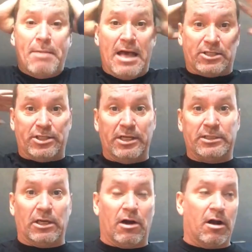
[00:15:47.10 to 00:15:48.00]

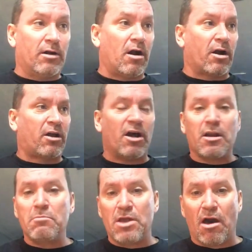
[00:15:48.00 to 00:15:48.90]
mestres are
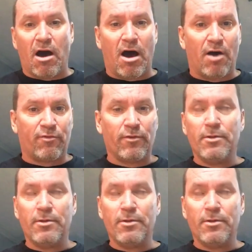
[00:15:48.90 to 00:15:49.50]
cutting me off.